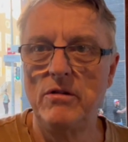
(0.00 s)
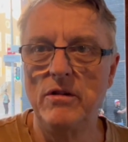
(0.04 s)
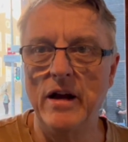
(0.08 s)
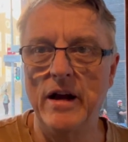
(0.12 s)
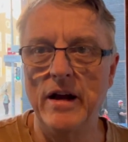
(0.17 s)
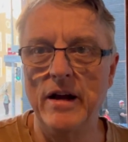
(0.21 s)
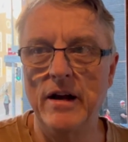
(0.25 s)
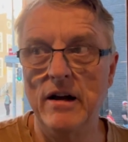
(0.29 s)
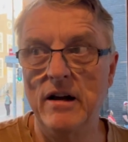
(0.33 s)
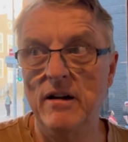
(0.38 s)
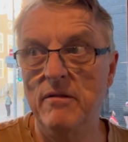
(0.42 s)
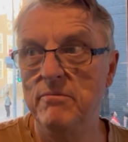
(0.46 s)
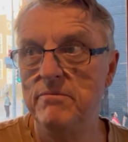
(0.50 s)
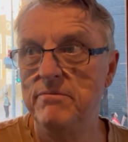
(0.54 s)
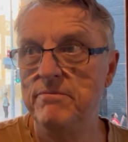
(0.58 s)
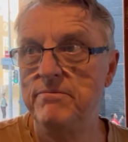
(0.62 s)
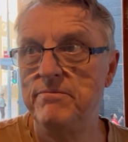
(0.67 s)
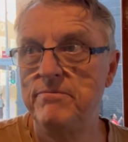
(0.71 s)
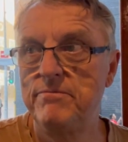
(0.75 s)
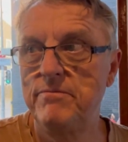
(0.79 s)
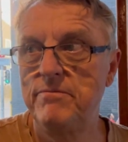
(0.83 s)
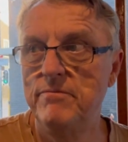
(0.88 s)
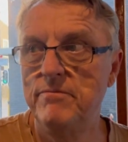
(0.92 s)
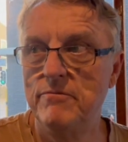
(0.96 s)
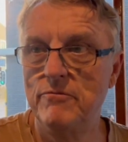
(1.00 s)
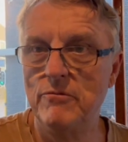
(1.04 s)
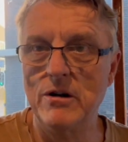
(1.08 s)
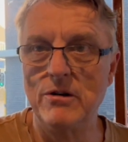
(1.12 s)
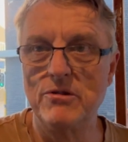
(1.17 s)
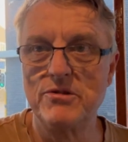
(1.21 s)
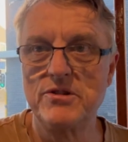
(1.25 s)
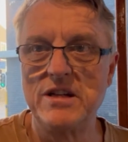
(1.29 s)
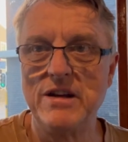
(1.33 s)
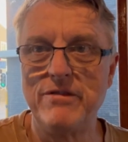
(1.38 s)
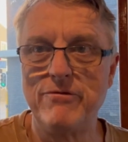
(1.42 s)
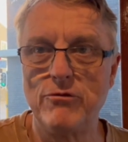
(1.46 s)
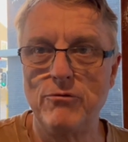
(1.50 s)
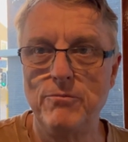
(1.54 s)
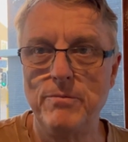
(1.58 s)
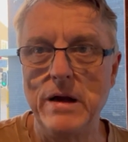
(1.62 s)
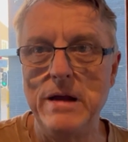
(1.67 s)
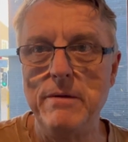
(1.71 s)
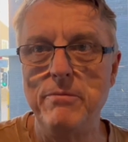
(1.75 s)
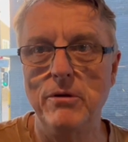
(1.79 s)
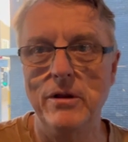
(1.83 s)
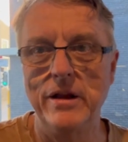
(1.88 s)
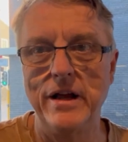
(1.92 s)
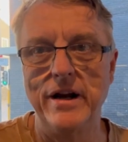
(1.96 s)
um, well several
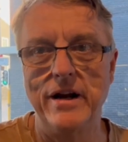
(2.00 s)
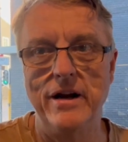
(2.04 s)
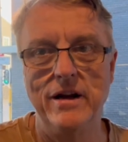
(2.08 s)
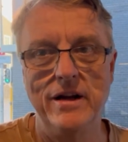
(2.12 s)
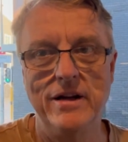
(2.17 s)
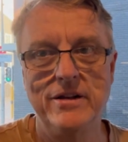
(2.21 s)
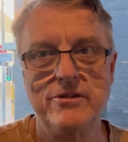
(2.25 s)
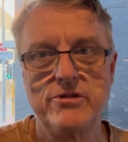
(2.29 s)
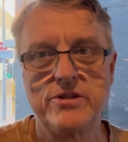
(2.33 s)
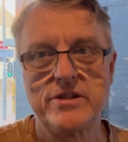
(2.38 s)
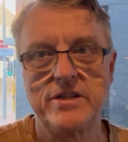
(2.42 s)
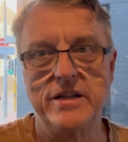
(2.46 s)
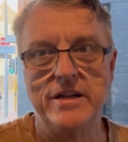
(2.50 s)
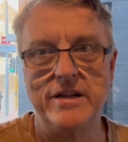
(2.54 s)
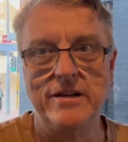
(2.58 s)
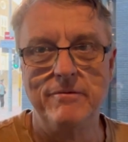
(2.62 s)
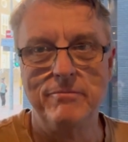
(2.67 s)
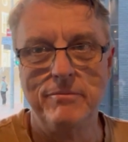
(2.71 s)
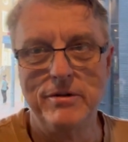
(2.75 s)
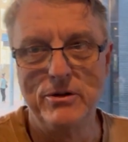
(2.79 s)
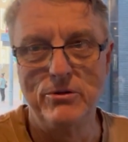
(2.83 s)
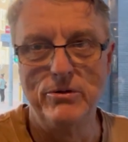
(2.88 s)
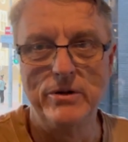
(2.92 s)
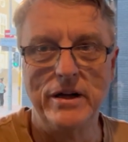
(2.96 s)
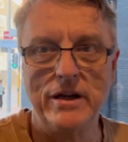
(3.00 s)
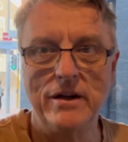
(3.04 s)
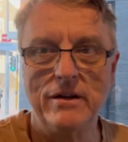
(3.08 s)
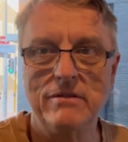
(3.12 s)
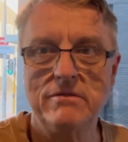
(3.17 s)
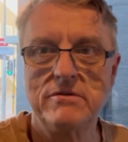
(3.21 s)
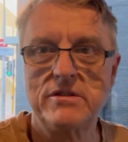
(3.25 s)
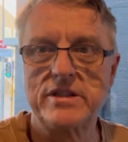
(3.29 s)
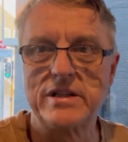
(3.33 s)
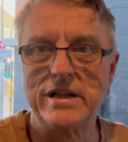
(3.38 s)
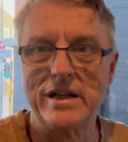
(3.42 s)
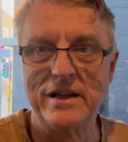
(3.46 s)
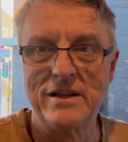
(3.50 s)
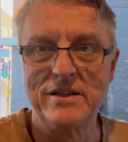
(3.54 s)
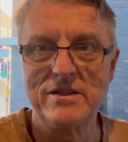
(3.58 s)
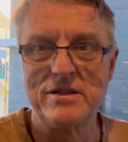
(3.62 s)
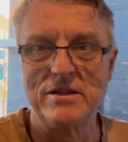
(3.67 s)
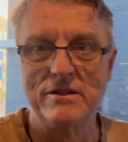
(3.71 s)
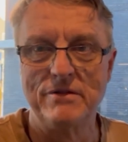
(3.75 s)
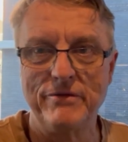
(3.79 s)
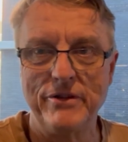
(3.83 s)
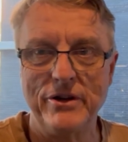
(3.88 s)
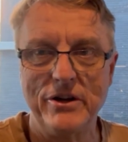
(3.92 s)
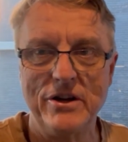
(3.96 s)
people that are interested in building slings
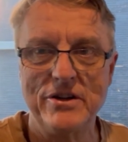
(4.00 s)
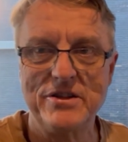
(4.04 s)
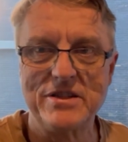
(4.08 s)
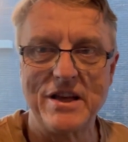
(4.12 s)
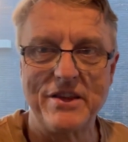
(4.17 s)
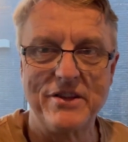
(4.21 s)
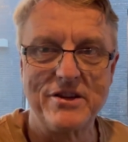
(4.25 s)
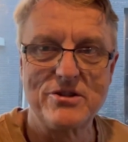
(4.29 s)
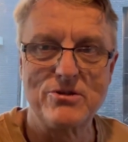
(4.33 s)
and various other